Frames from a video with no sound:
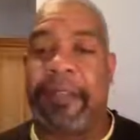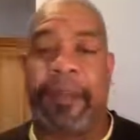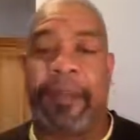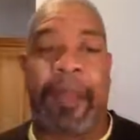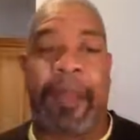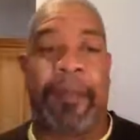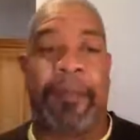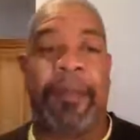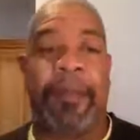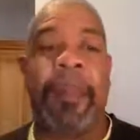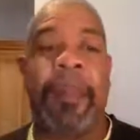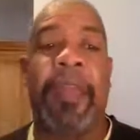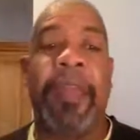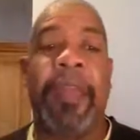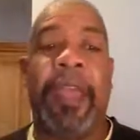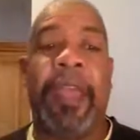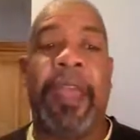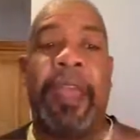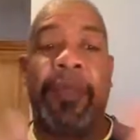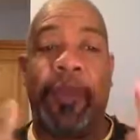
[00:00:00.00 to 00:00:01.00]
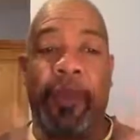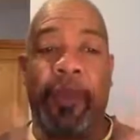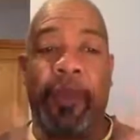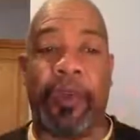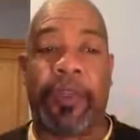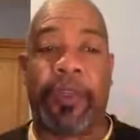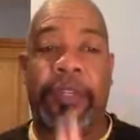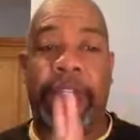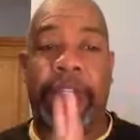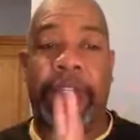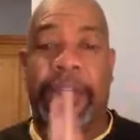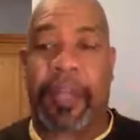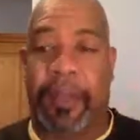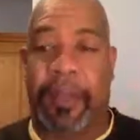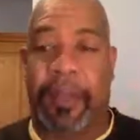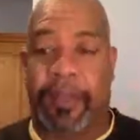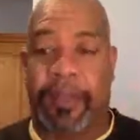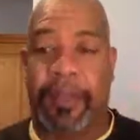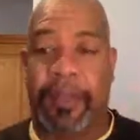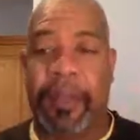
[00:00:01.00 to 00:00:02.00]
come and the words
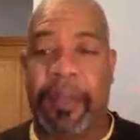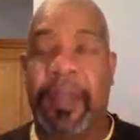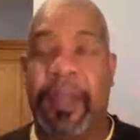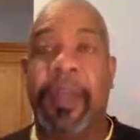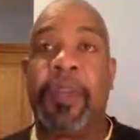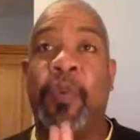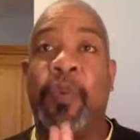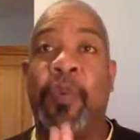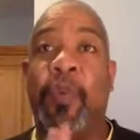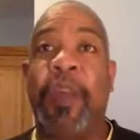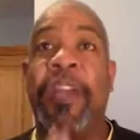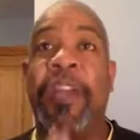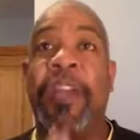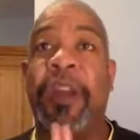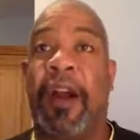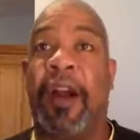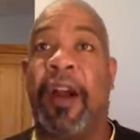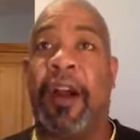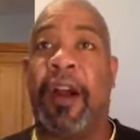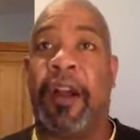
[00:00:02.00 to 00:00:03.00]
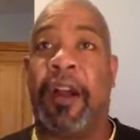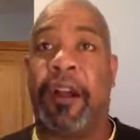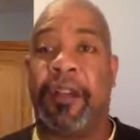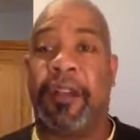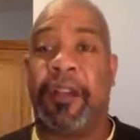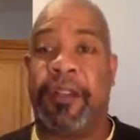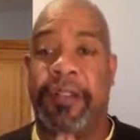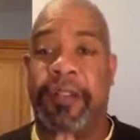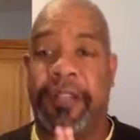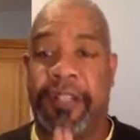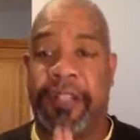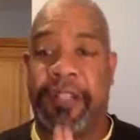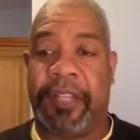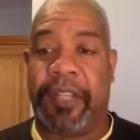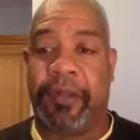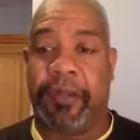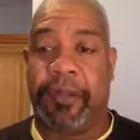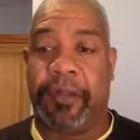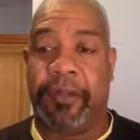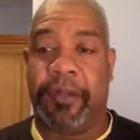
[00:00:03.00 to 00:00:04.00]
come. We are
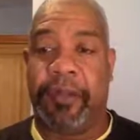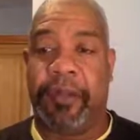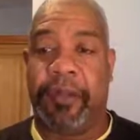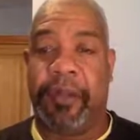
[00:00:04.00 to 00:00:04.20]
skilled